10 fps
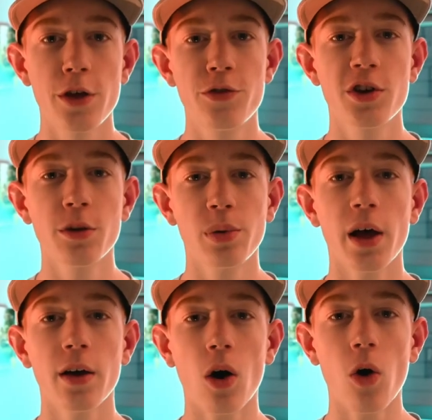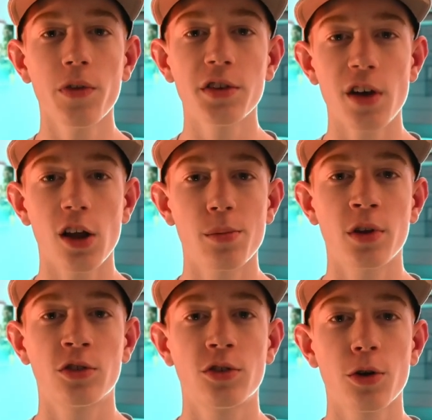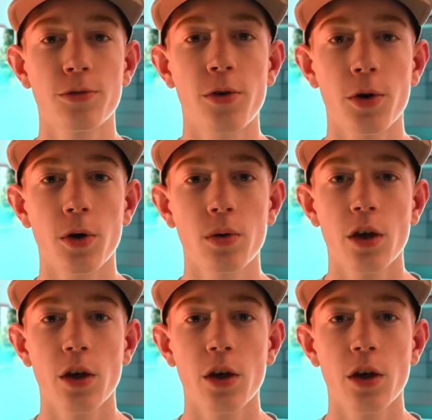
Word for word: If you can apply all these elements to your photo,